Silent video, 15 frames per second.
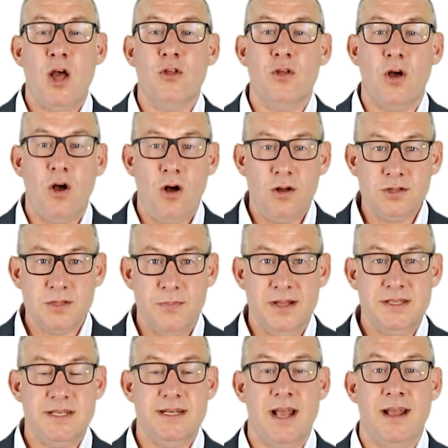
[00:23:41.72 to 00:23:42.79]
The Ultimate
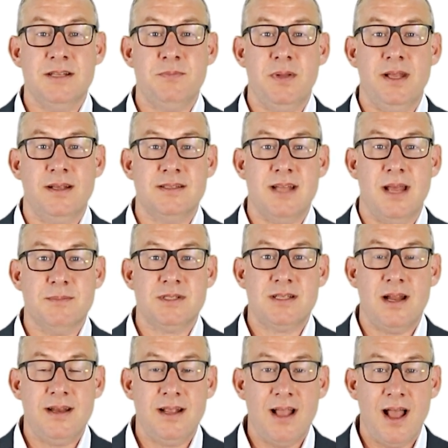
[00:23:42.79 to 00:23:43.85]
GISP Exam
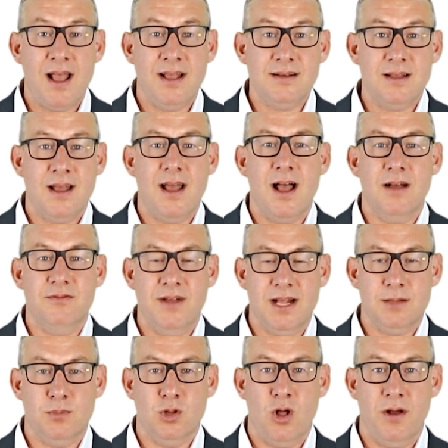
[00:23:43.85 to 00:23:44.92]
Study Guide,
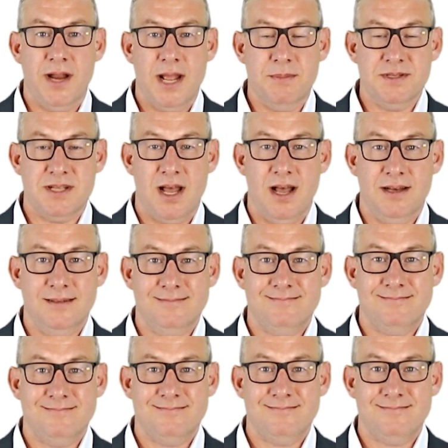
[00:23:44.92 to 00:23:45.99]
available on Amazon.
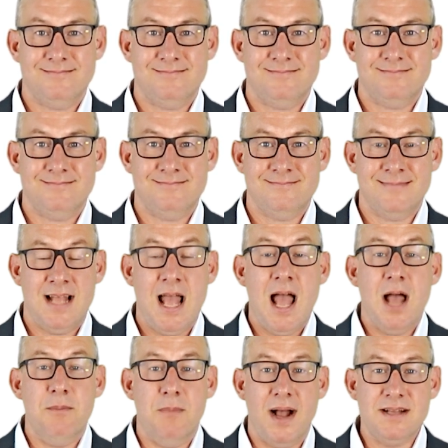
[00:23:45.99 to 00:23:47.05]

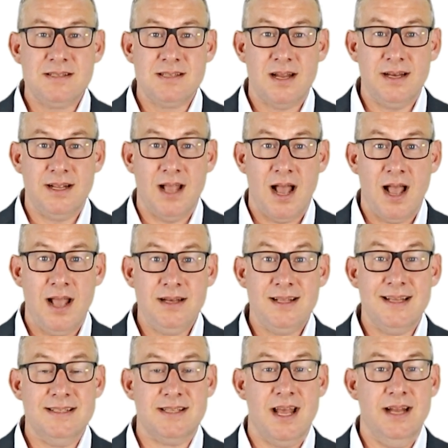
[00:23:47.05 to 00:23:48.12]
My study guide
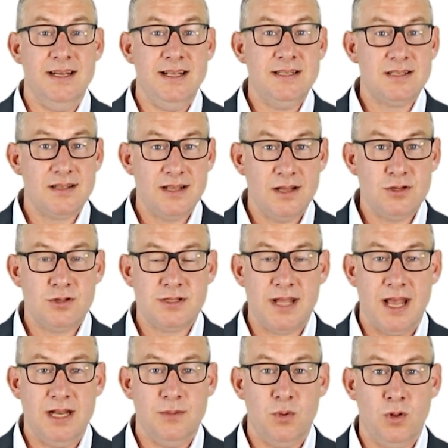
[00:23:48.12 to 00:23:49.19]
is an easily
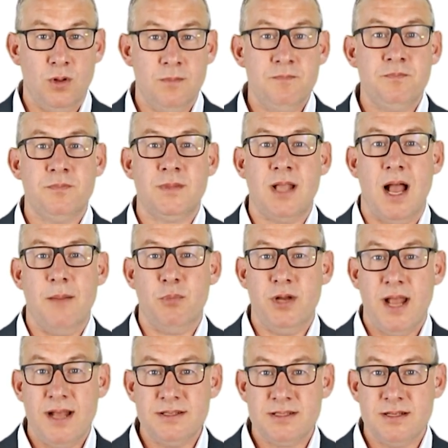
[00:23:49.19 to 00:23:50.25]
understandable,
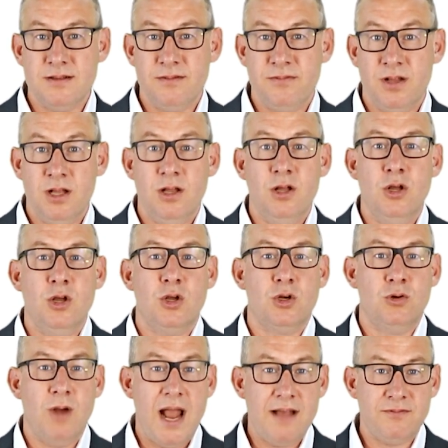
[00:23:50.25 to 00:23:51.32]
comprehensive,
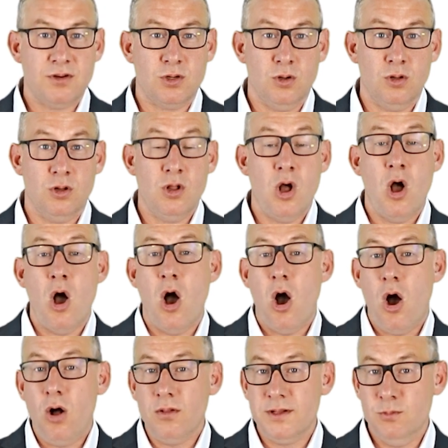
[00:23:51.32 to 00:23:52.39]
graphical,
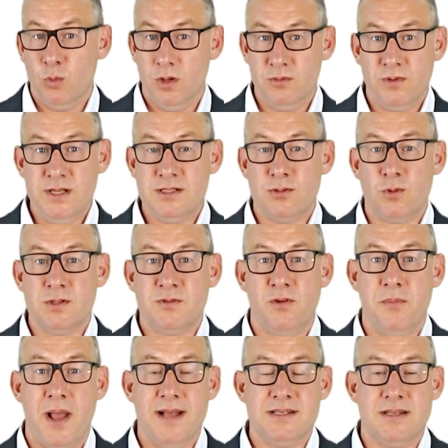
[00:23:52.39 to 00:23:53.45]
all-in-one resource for
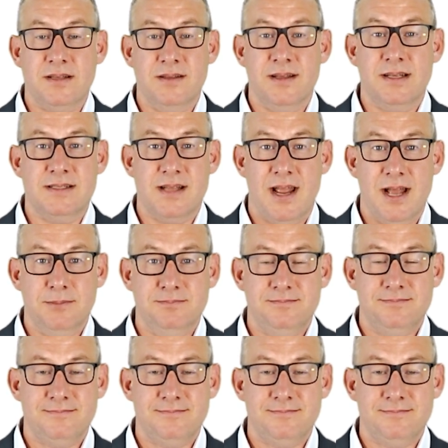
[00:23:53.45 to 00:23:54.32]
passing the exam.